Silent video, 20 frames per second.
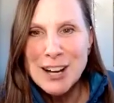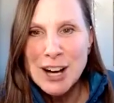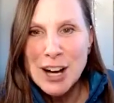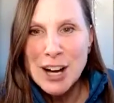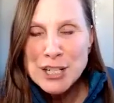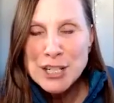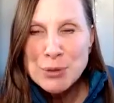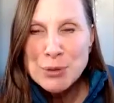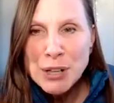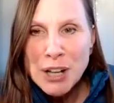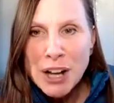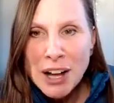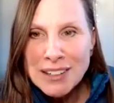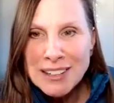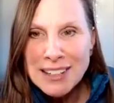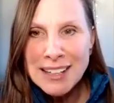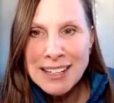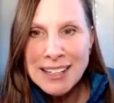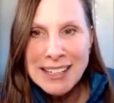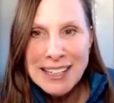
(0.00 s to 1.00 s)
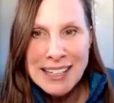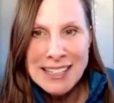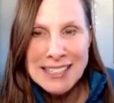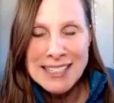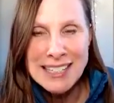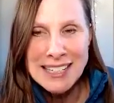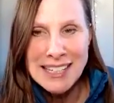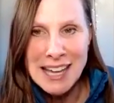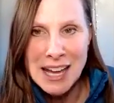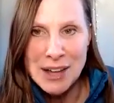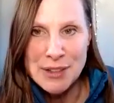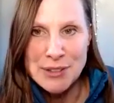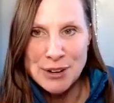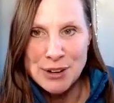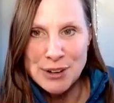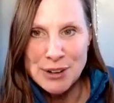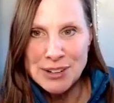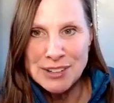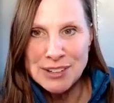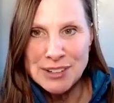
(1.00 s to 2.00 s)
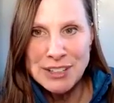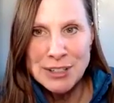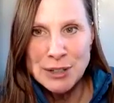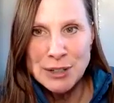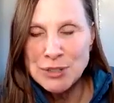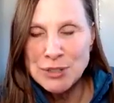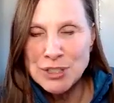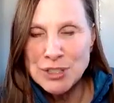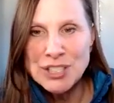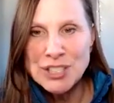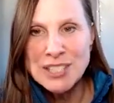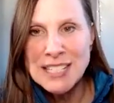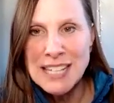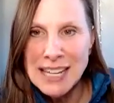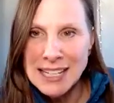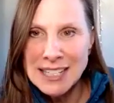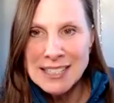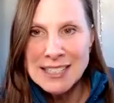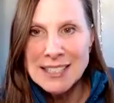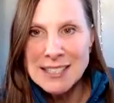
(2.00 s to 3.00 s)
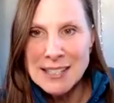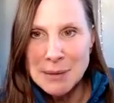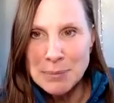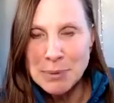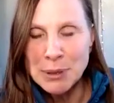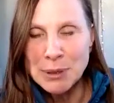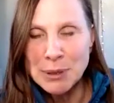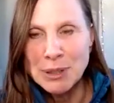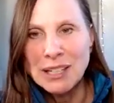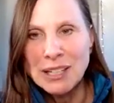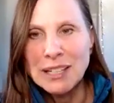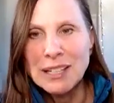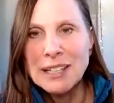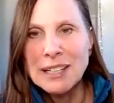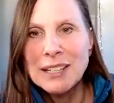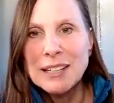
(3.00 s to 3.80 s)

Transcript: Ashwagandha and ghee together, you don't just take it separately,